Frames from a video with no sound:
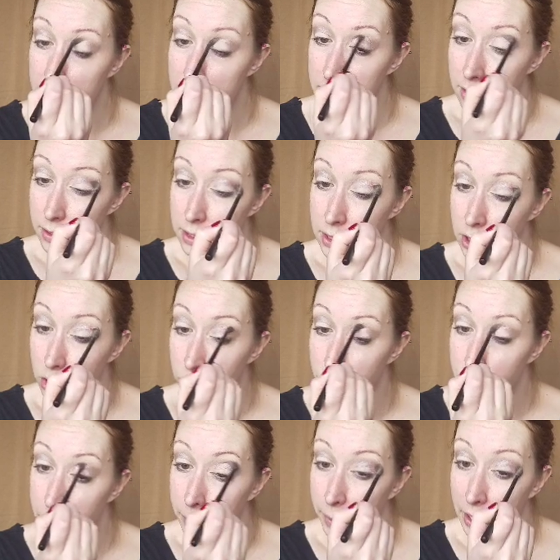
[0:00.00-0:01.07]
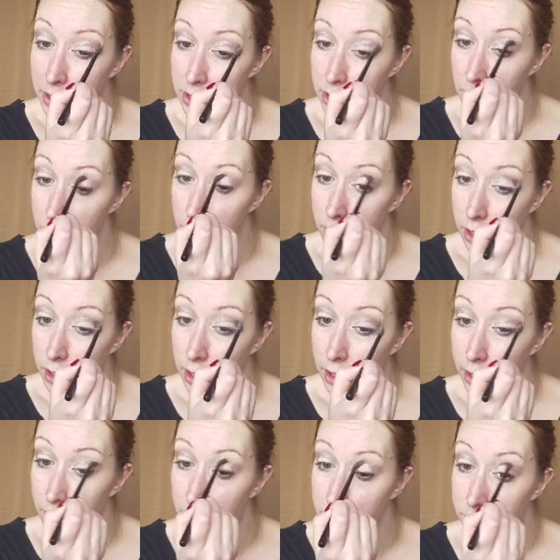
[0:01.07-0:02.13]
this nice little silvery base
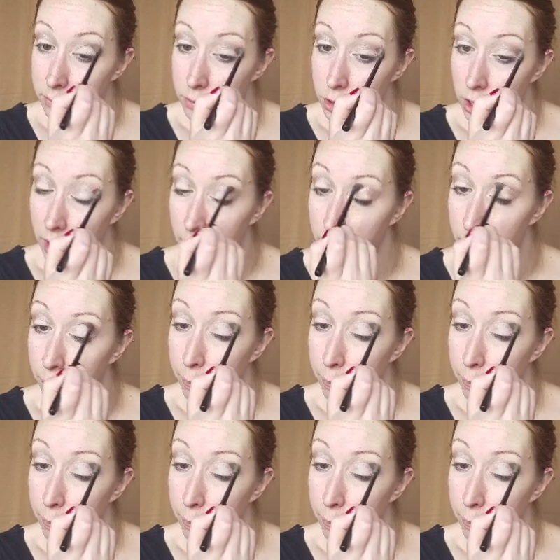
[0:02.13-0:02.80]
going on,